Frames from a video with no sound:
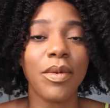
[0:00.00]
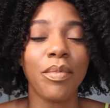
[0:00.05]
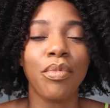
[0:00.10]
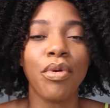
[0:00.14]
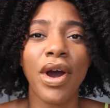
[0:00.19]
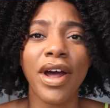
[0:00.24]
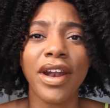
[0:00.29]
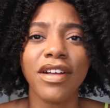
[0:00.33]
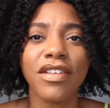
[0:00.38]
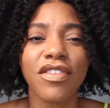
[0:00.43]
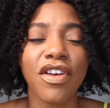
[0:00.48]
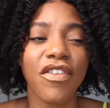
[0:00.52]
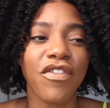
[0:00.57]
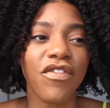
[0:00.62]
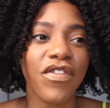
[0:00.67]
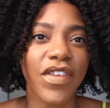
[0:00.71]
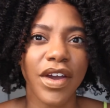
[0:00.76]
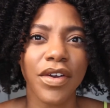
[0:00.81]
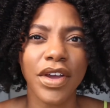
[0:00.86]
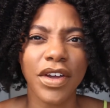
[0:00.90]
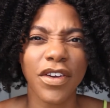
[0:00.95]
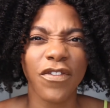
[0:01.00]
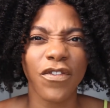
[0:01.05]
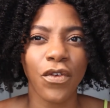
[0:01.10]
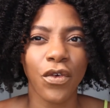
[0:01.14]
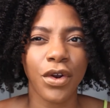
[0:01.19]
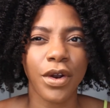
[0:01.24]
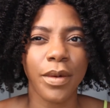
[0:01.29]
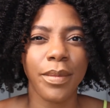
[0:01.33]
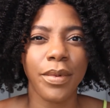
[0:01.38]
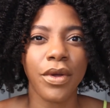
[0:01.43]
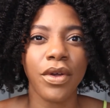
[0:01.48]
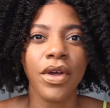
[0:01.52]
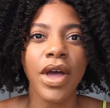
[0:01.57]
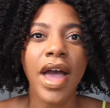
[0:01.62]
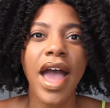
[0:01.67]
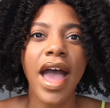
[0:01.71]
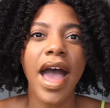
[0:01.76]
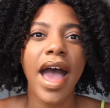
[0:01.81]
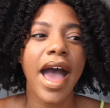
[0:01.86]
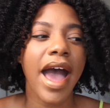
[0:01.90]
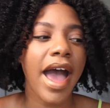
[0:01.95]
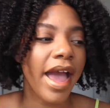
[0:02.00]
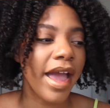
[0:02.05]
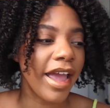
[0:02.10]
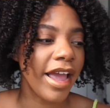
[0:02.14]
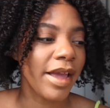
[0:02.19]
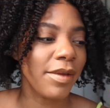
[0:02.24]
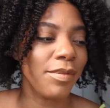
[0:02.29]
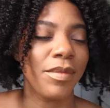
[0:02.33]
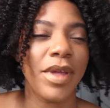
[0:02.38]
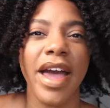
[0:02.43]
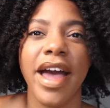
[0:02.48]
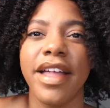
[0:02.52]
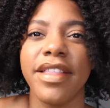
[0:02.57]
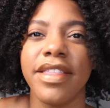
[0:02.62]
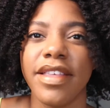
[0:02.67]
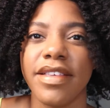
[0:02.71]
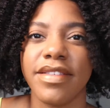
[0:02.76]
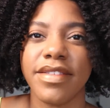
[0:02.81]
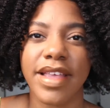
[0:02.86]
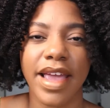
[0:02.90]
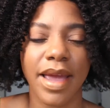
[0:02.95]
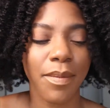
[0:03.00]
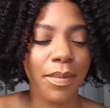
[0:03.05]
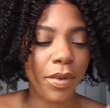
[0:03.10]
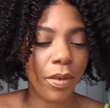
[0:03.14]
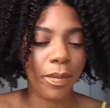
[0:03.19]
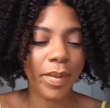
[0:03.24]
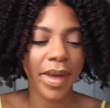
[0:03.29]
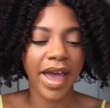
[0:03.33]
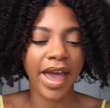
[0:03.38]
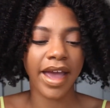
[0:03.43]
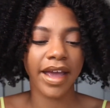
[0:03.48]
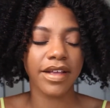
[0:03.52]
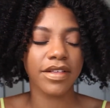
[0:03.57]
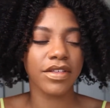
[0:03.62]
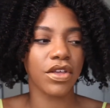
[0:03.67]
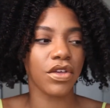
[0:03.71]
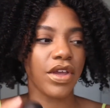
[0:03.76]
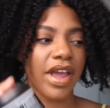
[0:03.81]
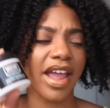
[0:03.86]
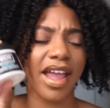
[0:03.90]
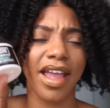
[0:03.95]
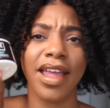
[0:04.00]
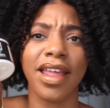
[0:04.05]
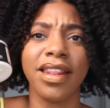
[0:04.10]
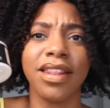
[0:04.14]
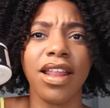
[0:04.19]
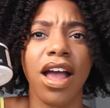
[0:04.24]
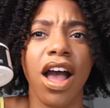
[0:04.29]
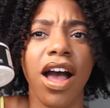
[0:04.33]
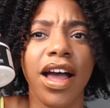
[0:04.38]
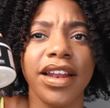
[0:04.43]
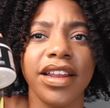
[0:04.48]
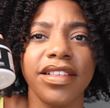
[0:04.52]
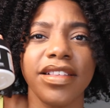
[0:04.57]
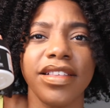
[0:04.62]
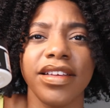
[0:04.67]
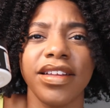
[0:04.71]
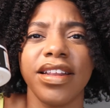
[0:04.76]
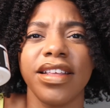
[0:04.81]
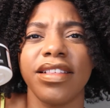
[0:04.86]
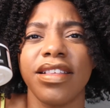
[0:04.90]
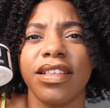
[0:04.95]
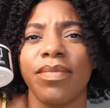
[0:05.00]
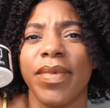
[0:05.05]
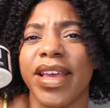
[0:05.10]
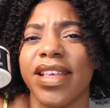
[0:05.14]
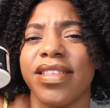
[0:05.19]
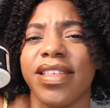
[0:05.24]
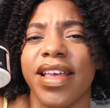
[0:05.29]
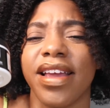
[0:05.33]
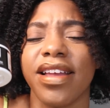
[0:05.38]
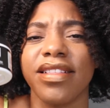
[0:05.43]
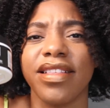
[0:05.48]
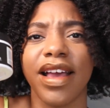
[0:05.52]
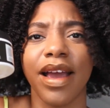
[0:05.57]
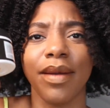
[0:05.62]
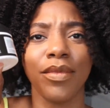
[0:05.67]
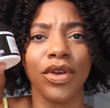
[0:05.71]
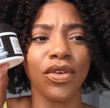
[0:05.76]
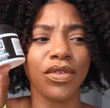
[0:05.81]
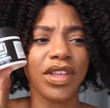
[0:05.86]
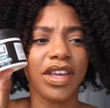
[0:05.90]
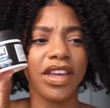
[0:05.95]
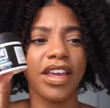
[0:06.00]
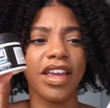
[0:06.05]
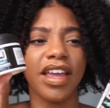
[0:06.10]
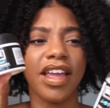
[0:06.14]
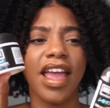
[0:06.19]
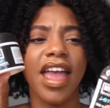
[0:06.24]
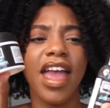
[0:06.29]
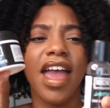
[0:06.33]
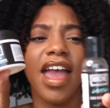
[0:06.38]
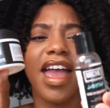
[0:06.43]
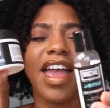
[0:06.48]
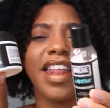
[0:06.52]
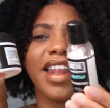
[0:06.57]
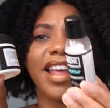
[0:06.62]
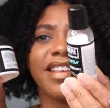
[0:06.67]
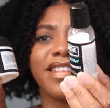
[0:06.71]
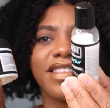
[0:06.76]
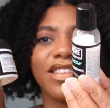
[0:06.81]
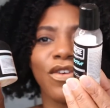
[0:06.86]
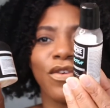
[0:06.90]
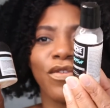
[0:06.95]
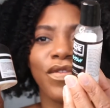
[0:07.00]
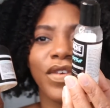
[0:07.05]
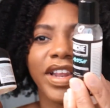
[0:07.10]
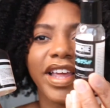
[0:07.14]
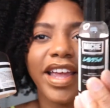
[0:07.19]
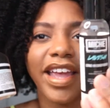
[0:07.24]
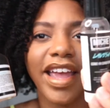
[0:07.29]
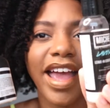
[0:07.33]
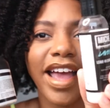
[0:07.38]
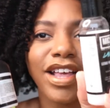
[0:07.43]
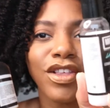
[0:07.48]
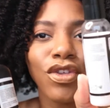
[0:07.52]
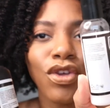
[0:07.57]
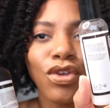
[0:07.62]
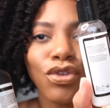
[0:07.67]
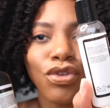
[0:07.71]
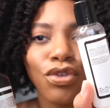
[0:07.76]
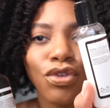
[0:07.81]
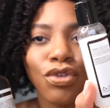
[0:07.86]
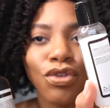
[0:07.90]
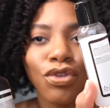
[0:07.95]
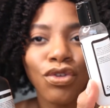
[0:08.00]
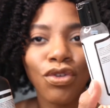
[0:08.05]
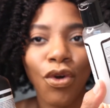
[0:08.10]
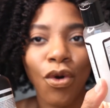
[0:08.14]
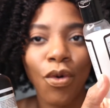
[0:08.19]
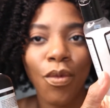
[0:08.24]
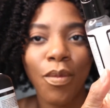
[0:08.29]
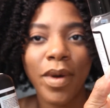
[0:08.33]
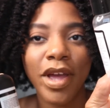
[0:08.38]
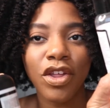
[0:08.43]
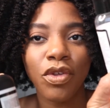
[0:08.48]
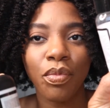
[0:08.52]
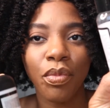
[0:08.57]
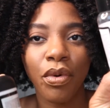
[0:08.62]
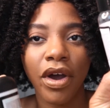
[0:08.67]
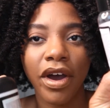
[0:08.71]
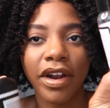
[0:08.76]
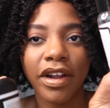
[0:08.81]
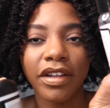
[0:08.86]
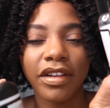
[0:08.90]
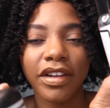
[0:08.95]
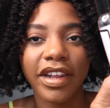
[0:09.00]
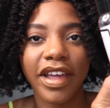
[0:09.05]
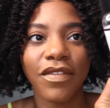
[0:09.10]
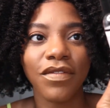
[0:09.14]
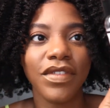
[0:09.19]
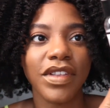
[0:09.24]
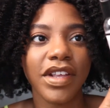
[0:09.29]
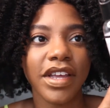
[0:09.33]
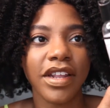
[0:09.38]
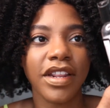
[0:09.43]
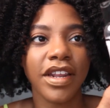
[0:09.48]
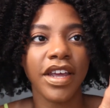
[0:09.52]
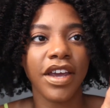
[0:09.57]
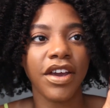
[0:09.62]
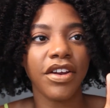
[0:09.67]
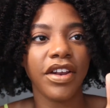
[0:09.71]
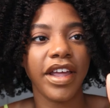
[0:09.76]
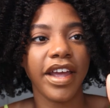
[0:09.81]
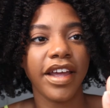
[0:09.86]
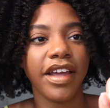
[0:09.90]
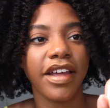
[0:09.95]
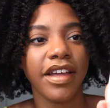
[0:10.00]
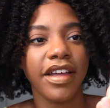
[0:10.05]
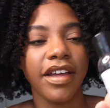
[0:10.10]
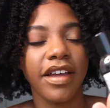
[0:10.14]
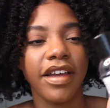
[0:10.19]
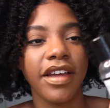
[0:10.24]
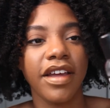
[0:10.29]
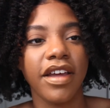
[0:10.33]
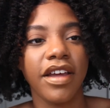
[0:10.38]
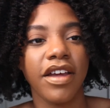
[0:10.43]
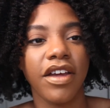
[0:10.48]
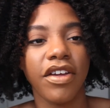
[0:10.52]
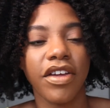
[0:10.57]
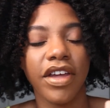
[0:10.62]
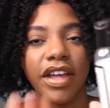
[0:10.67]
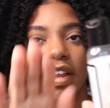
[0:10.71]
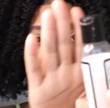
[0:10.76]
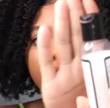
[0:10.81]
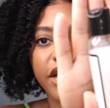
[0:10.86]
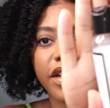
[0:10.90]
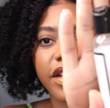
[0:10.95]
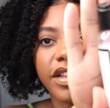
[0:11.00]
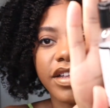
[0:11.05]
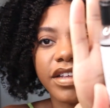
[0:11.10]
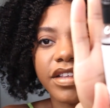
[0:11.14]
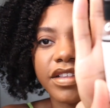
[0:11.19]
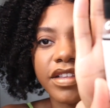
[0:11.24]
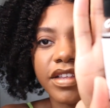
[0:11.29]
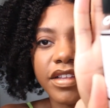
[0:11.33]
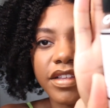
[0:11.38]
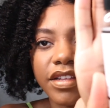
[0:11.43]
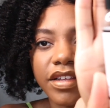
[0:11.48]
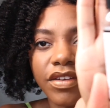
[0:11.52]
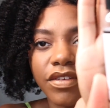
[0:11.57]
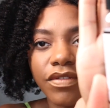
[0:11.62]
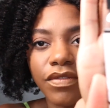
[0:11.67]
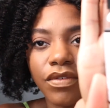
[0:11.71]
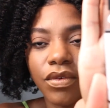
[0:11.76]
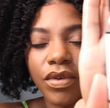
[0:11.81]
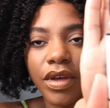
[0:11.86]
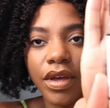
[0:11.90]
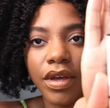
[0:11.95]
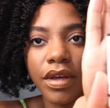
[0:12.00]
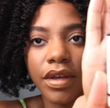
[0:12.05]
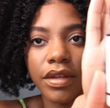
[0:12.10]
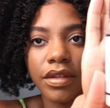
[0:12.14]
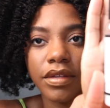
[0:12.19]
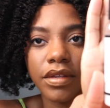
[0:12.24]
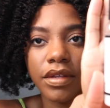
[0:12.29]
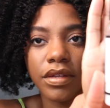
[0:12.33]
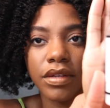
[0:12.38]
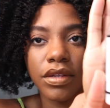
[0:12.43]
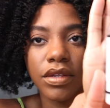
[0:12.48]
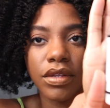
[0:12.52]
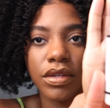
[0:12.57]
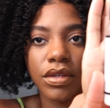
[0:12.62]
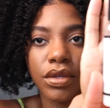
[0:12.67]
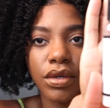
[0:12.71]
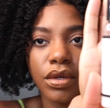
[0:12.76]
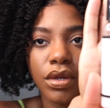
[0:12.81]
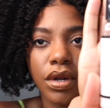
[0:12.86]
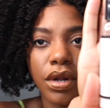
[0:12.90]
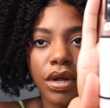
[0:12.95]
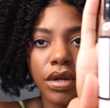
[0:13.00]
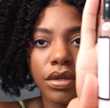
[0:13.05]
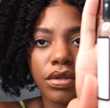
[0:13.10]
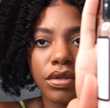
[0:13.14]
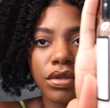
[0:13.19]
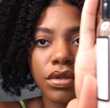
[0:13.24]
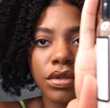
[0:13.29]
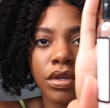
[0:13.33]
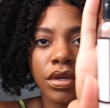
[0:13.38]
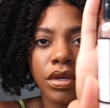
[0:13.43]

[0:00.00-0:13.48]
The products are very affordable. I got the sample packs, and honestly, this is my second time using it, and I still feel like it has so much product left in there. Like, okay, look at this. Let's see if you guys can see it.